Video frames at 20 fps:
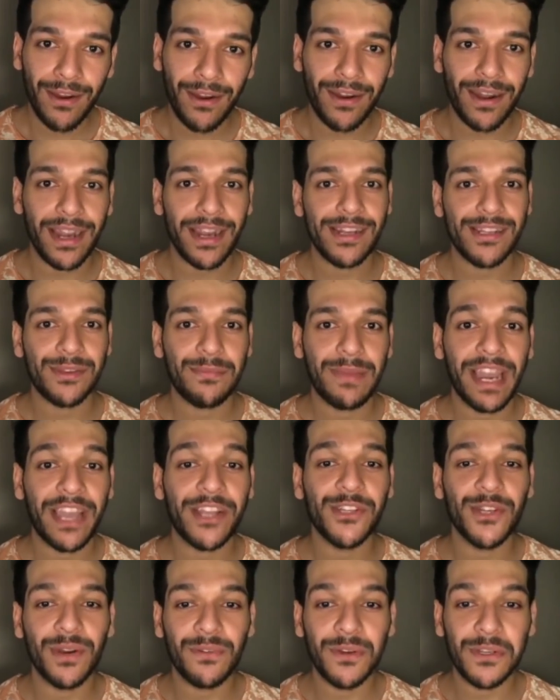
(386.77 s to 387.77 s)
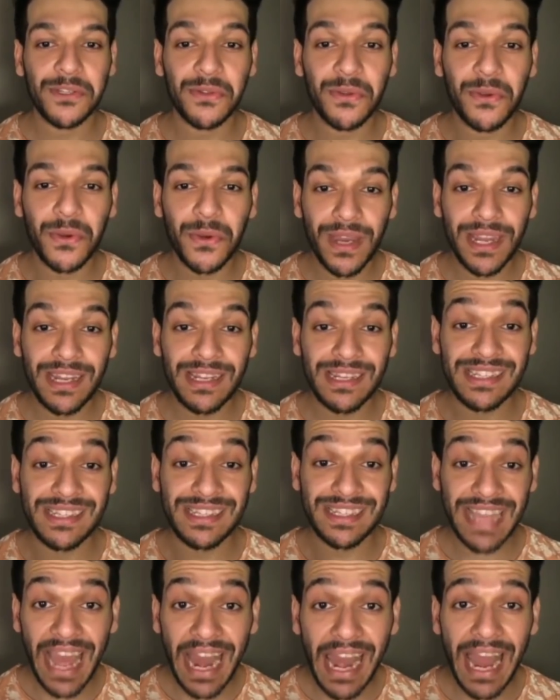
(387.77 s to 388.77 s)
Alright, so my job was to go and
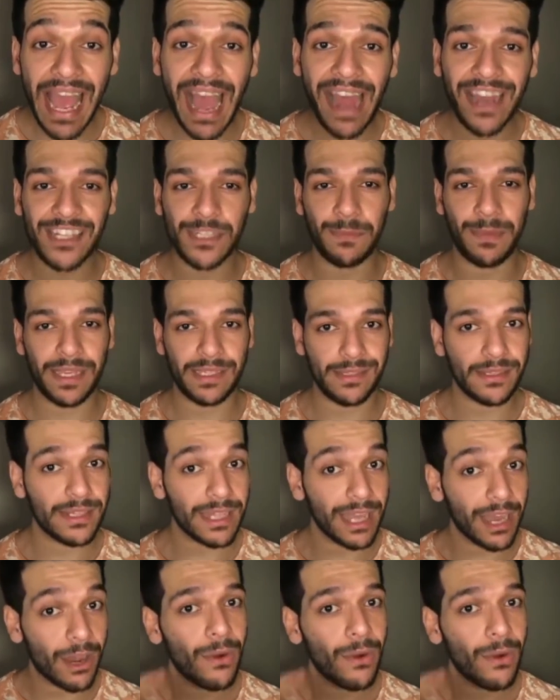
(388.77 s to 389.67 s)
sell ad spaces.